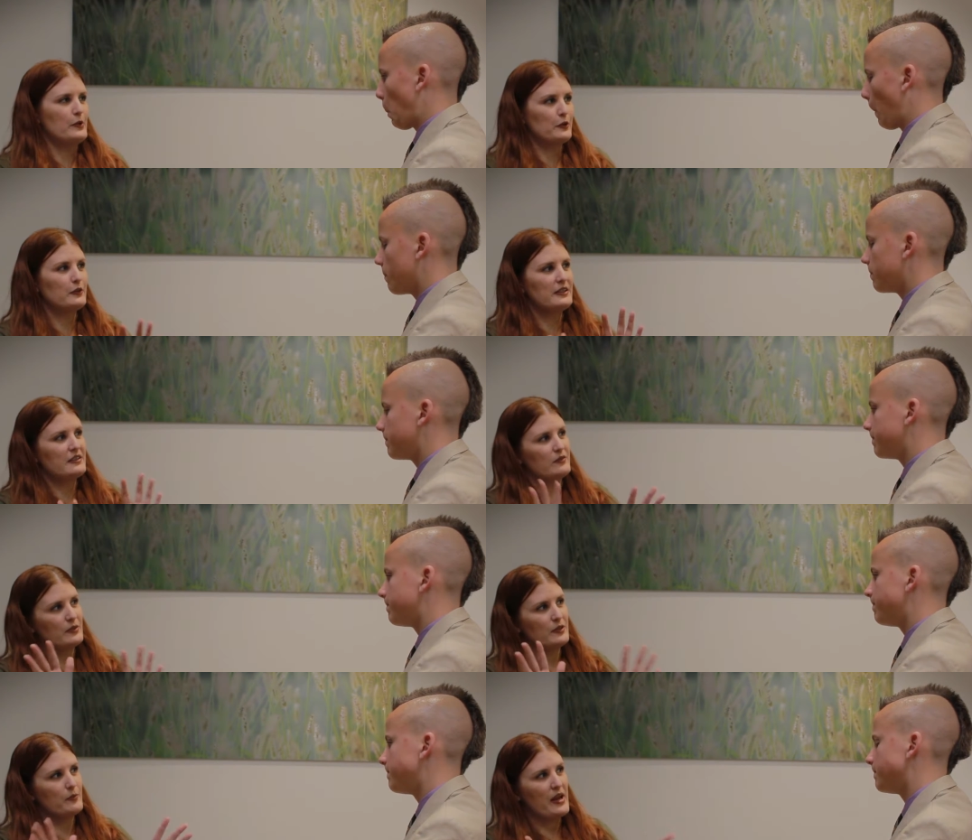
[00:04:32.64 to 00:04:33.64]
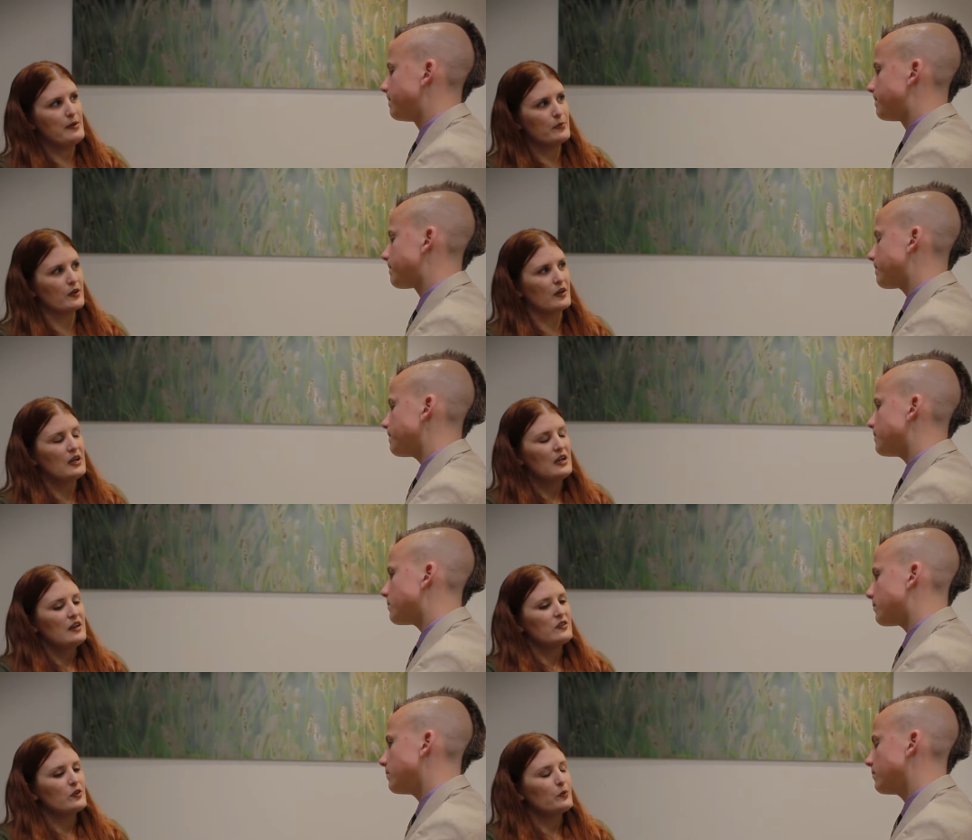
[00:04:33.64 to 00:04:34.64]
Speaker 1: build it with paper.
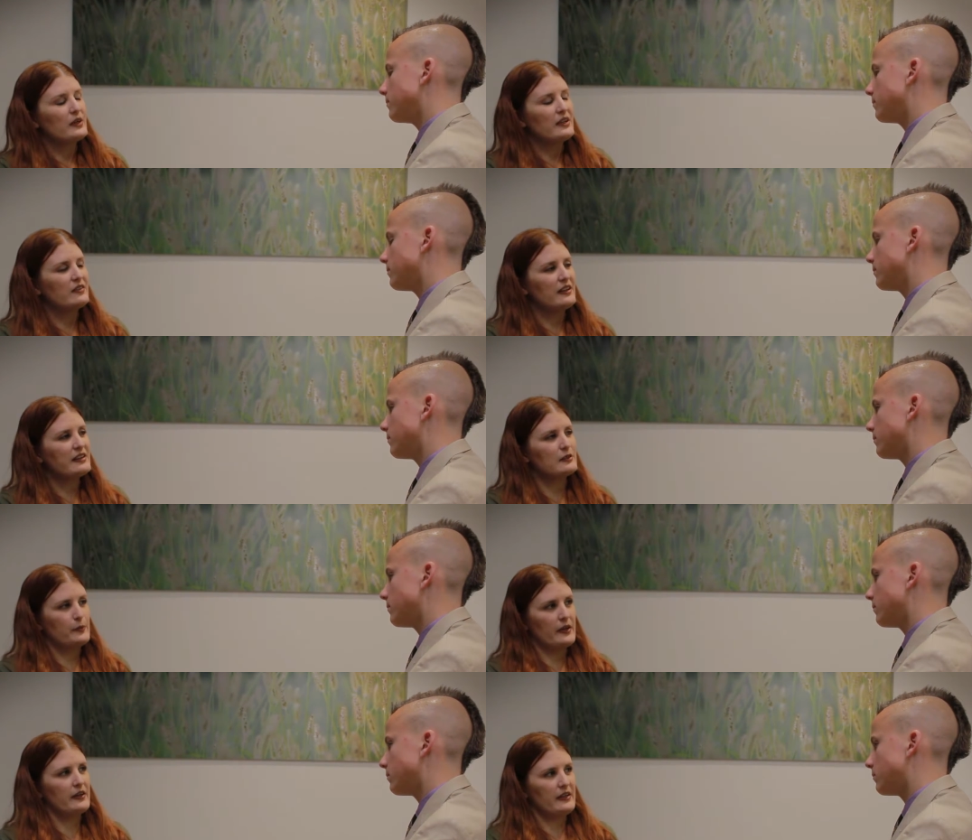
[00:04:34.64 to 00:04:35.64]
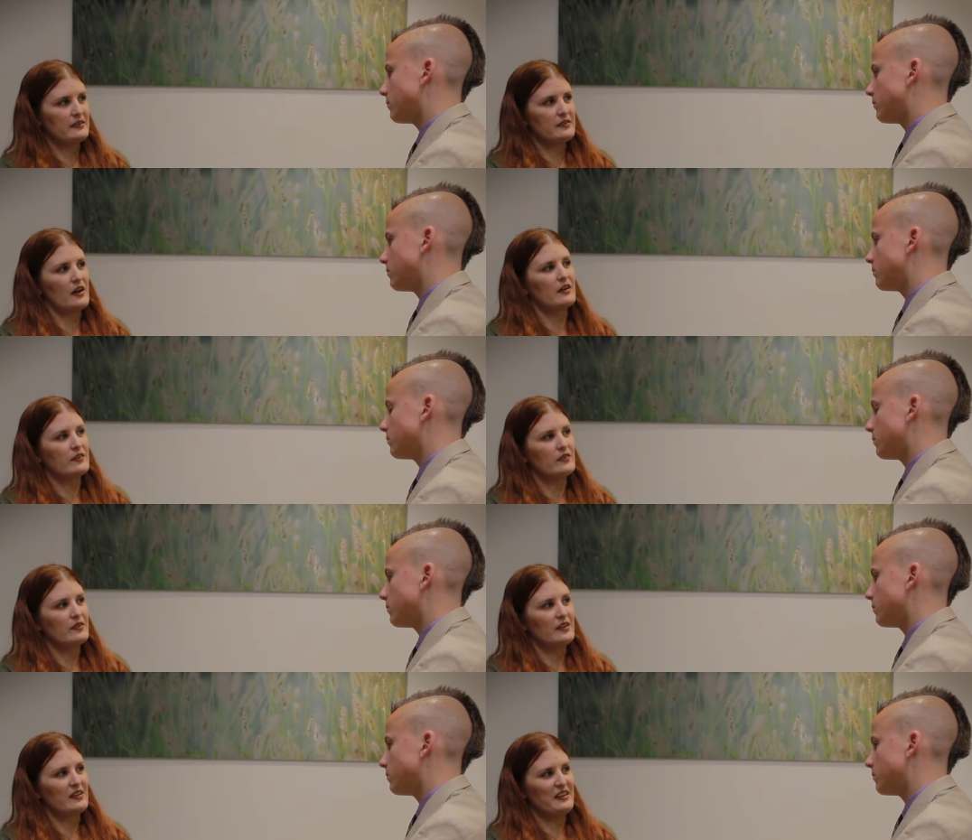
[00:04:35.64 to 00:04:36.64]
So we get the experience of,
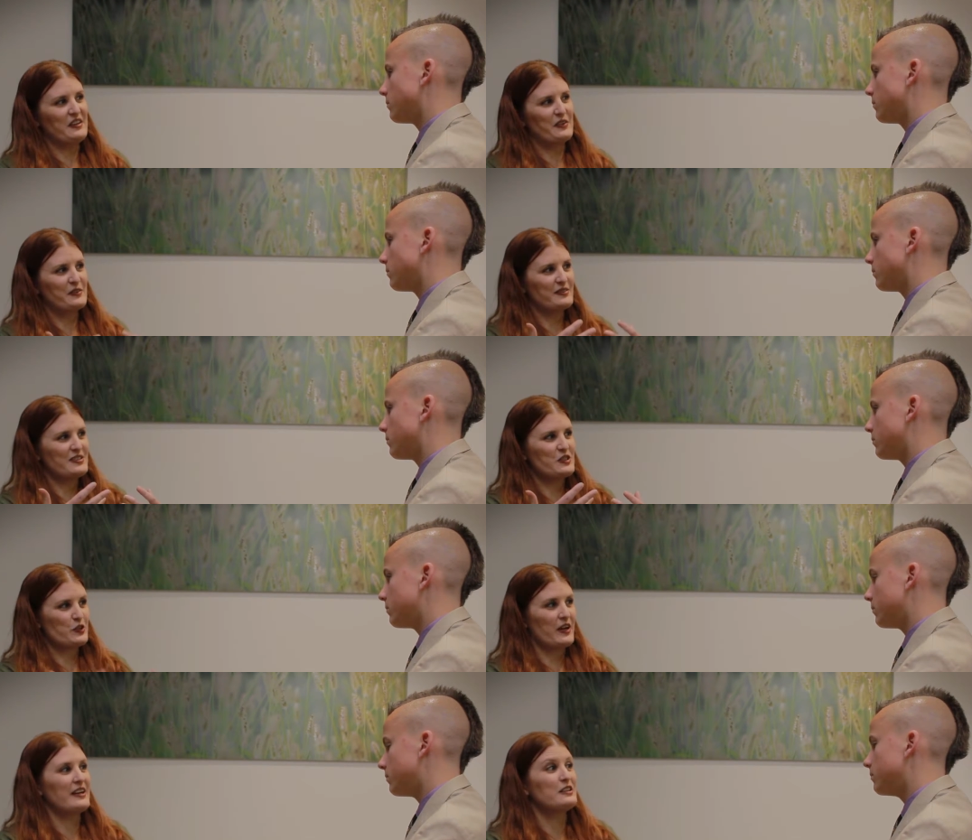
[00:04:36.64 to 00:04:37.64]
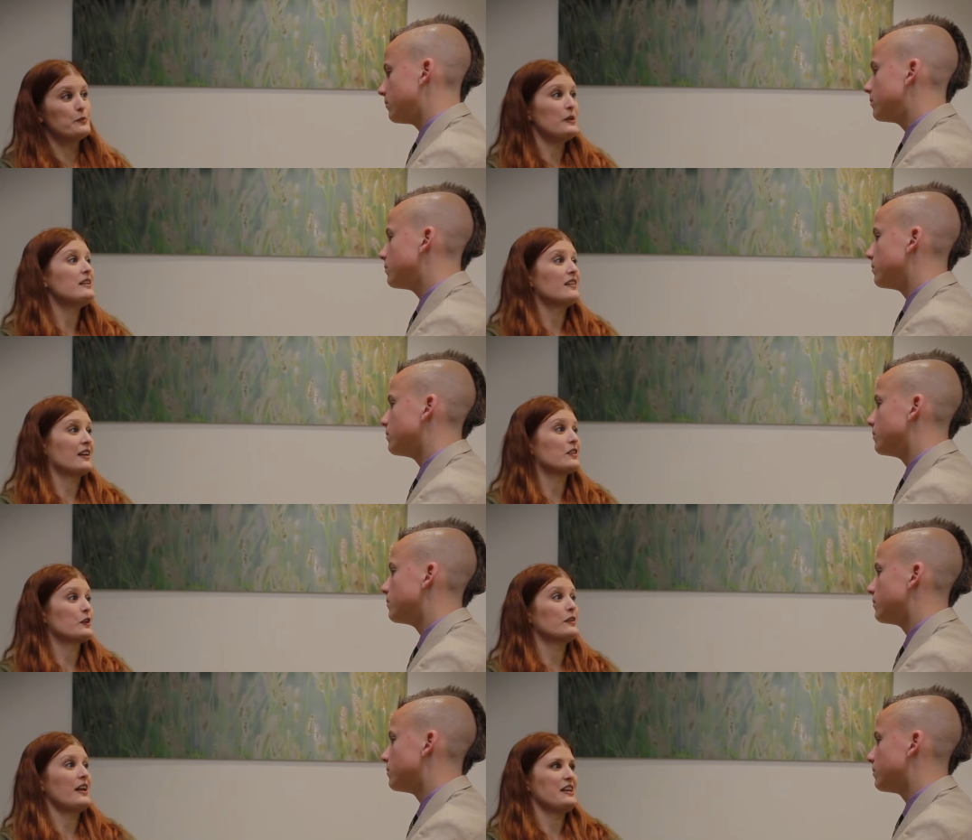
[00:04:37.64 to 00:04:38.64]
you know, trying to be like the
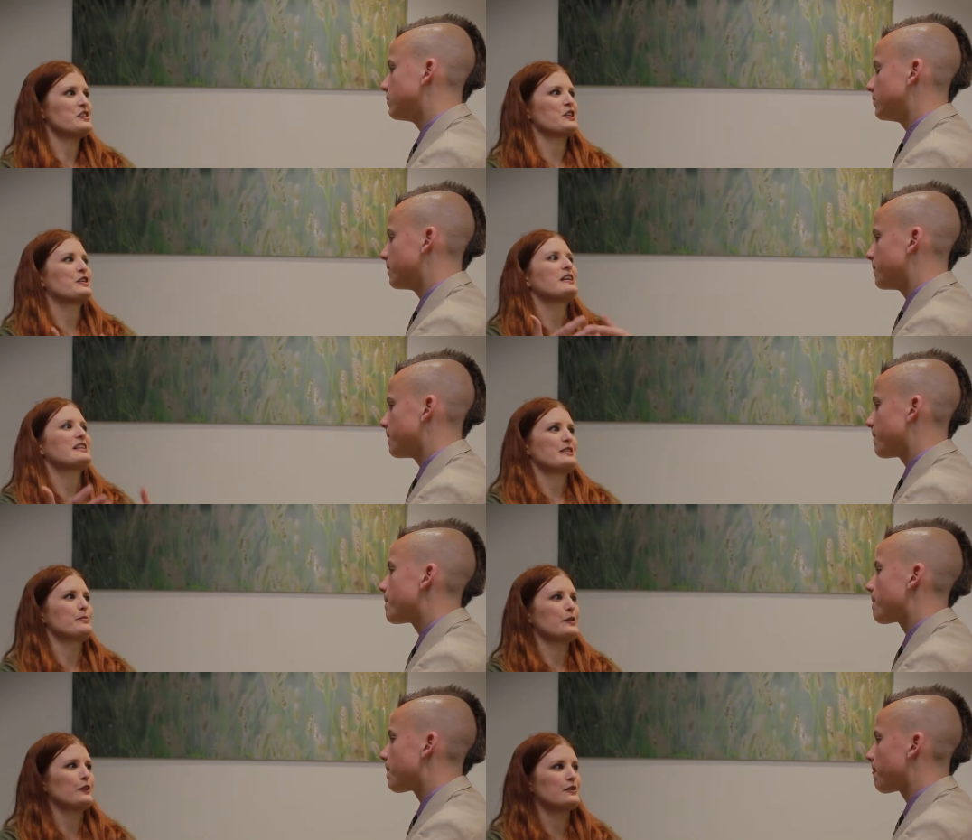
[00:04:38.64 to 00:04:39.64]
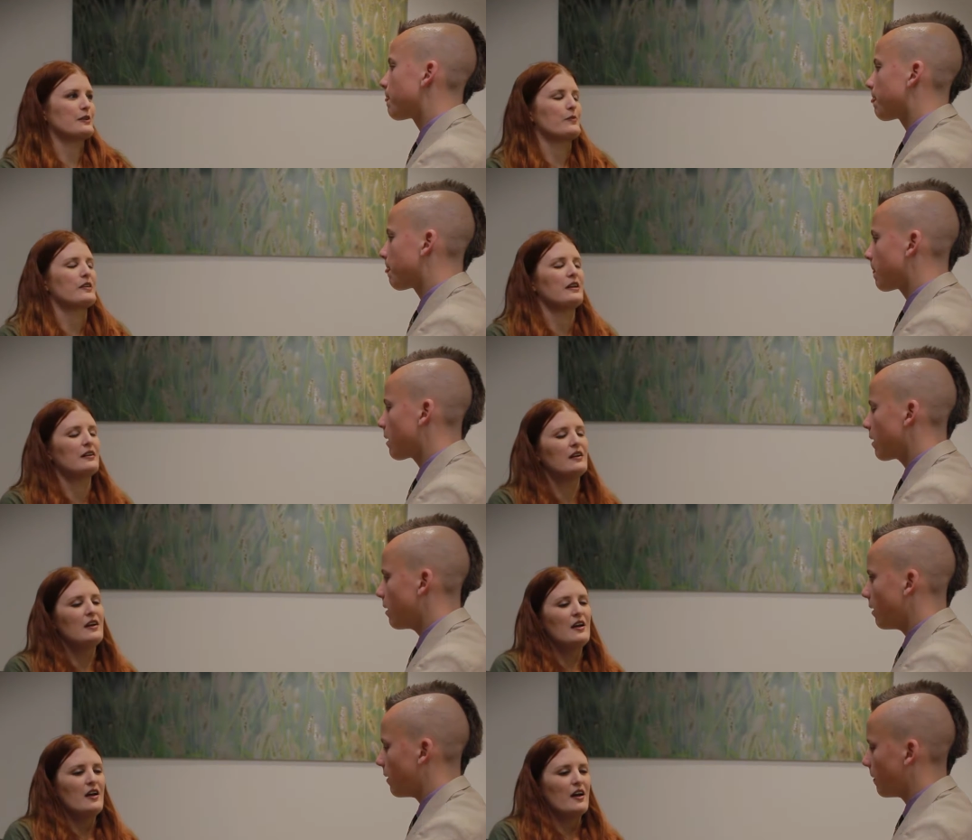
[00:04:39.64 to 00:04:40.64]
ancient Greeks and build something,
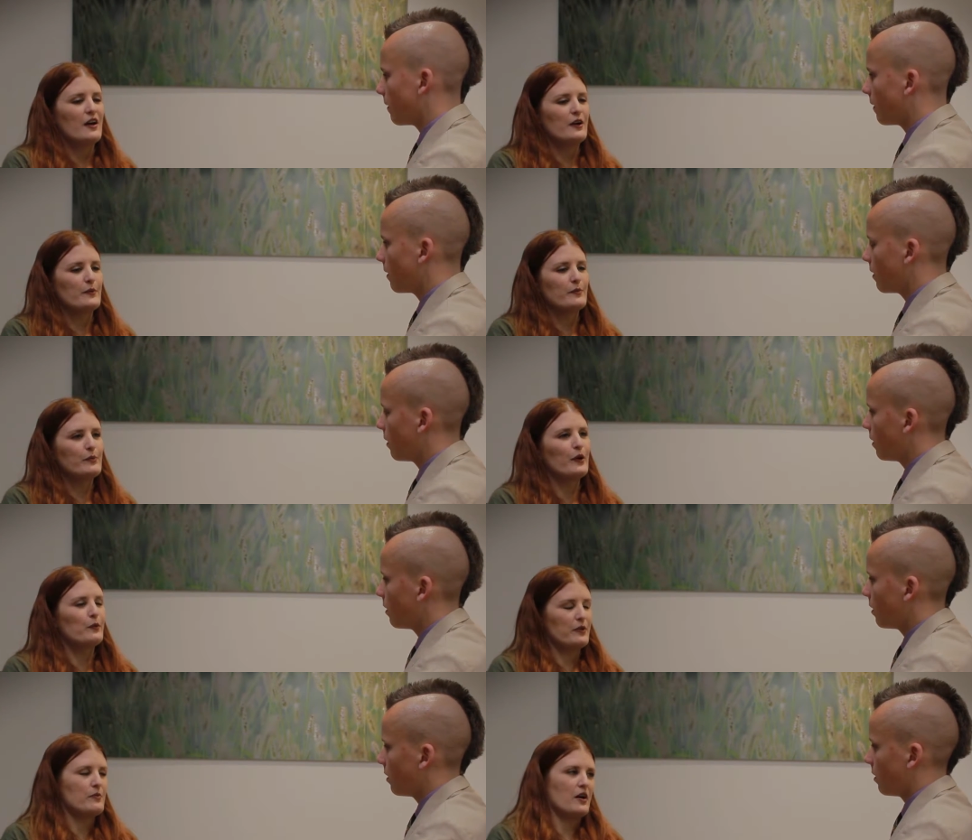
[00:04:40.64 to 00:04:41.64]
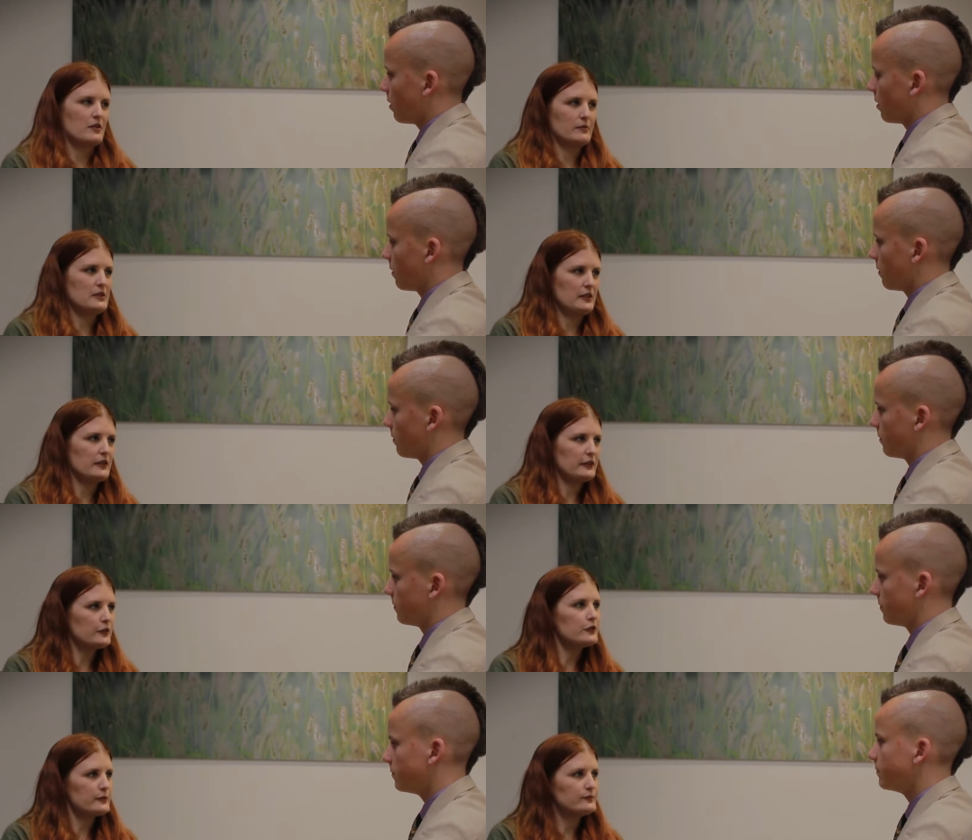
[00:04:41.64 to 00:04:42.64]
um, but with modern
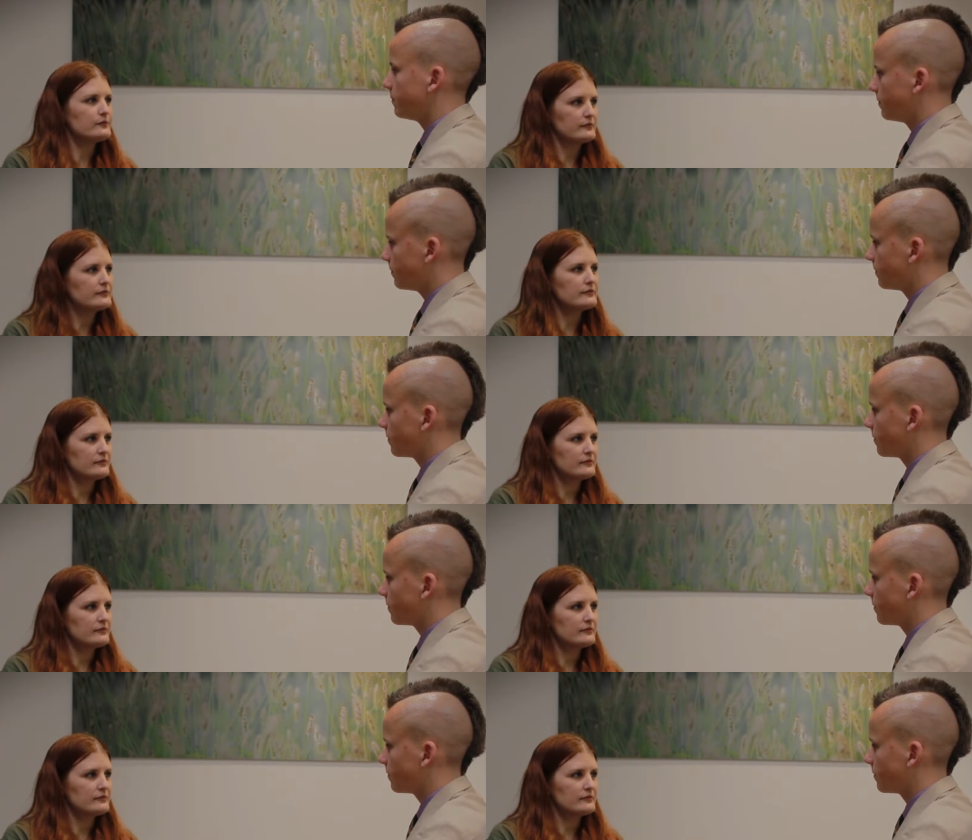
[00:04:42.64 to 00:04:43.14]
materials. Mm-hmm.